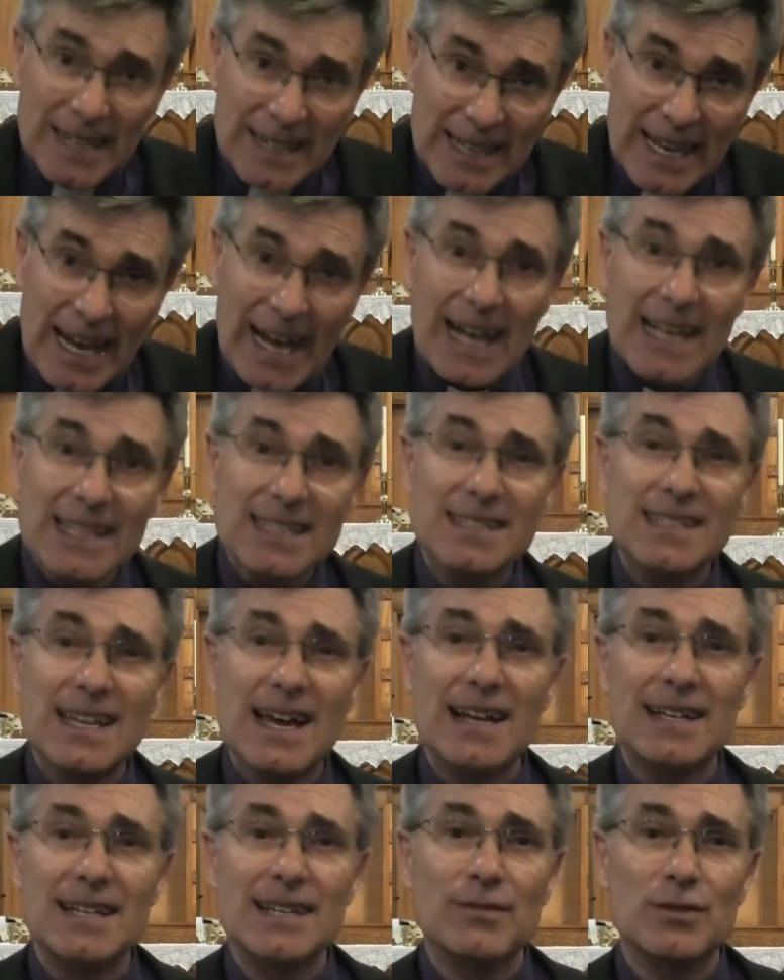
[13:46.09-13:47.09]
cast
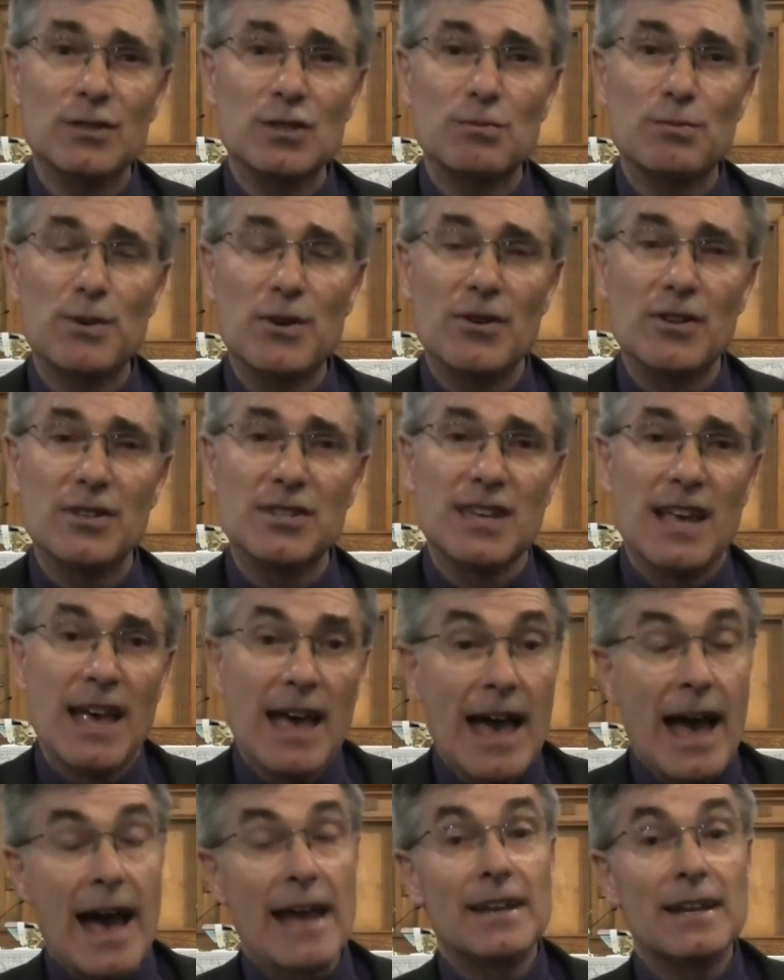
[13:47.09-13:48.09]
out evil spirits,
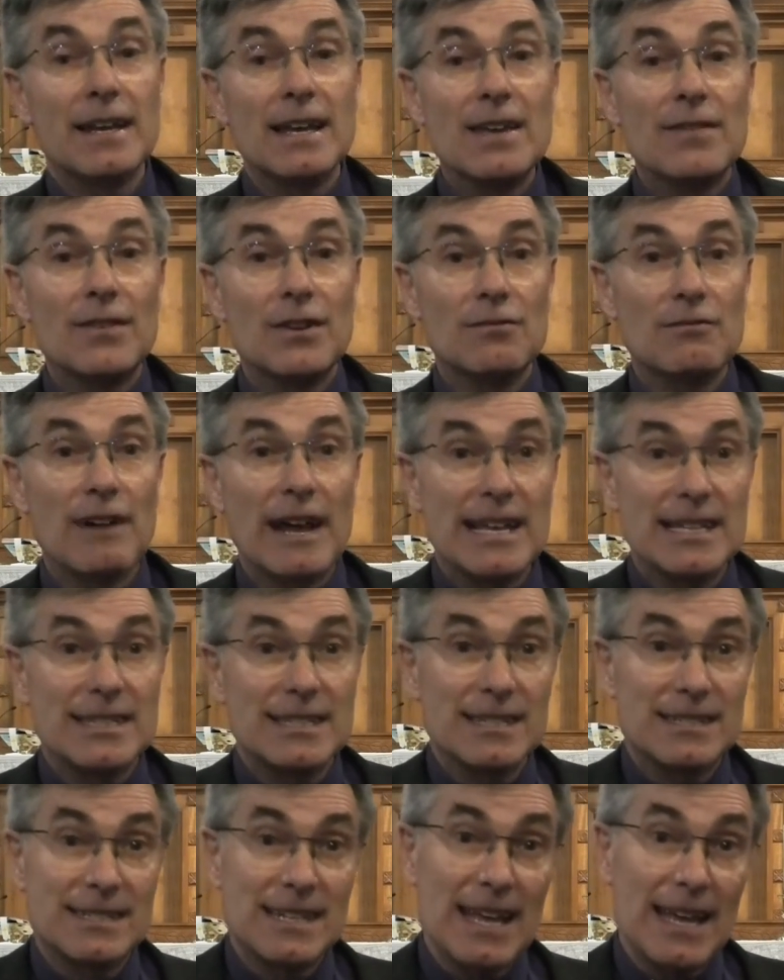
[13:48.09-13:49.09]
and even raised
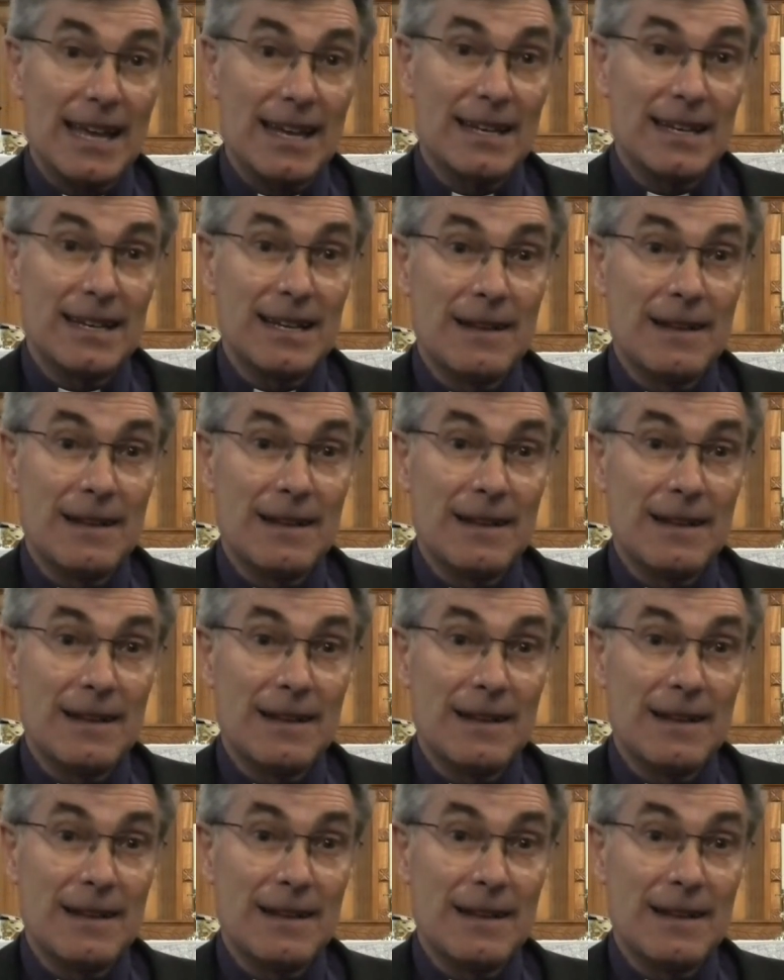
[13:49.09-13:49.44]
the dead.